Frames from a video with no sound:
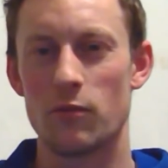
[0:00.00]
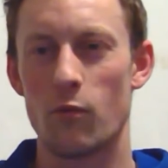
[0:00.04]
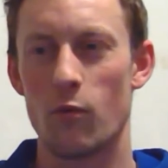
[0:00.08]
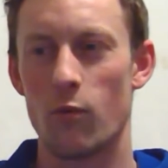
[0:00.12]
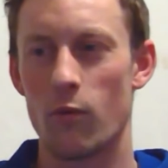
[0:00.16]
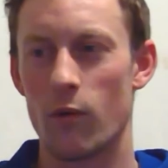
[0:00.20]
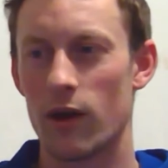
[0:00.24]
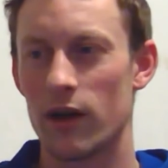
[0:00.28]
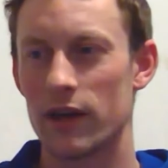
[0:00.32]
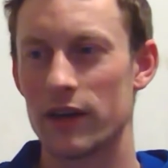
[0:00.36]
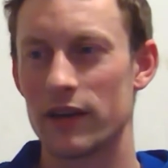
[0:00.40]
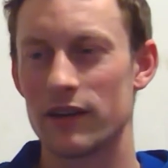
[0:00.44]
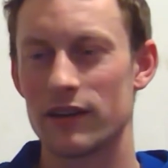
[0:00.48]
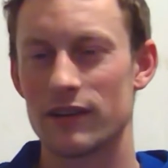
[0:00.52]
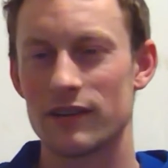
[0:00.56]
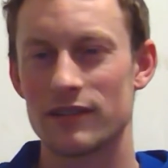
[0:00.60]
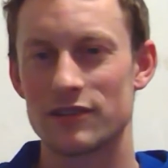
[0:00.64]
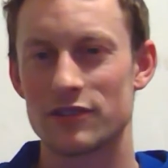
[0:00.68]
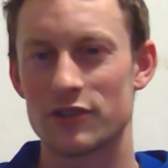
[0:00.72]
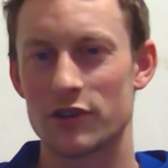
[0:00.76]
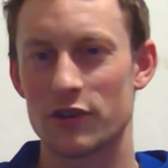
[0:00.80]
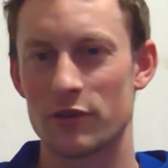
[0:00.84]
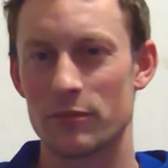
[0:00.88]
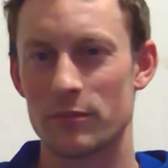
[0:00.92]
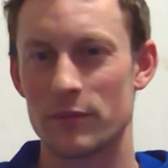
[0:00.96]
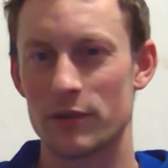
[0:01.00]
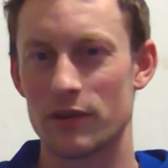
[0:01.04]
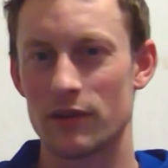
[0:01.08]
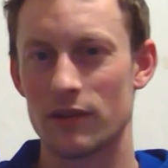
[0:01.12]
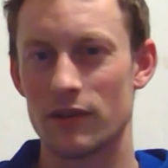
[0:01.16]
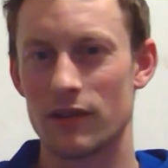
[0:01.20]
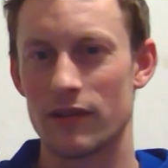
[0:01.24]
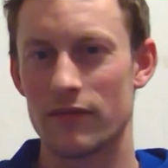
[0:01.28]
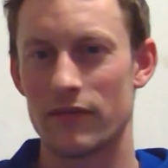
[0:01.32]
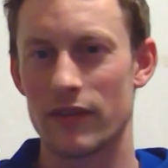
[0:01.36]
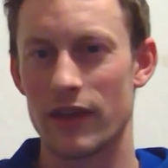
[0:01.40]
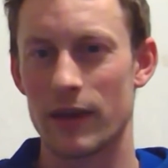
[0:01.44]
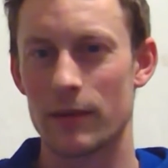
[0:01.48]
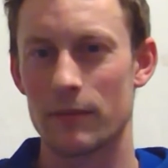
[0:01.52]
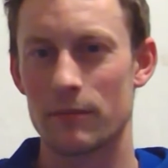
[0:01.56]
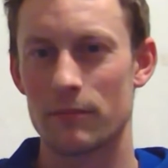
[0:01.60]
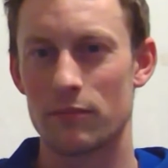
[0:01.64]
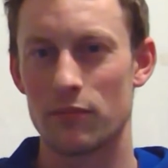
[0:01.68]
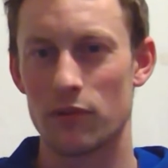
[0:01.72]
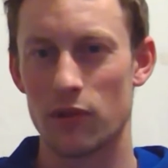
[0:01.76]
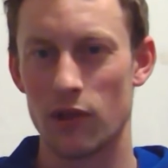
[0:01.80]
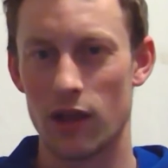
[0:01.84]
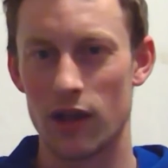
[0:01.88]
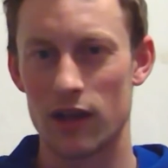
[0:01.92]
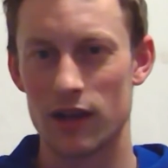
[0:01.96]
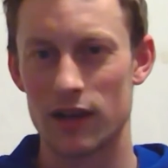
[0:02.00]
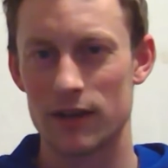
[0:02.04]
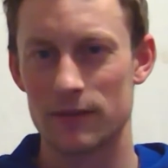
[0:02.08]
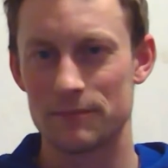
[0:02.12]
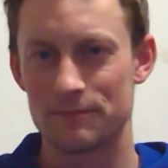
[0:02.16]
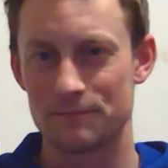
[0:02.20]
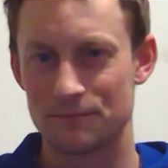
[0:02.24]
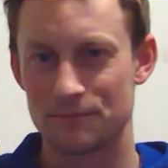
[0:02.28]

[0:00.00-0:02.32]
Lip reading: one terminal of that plug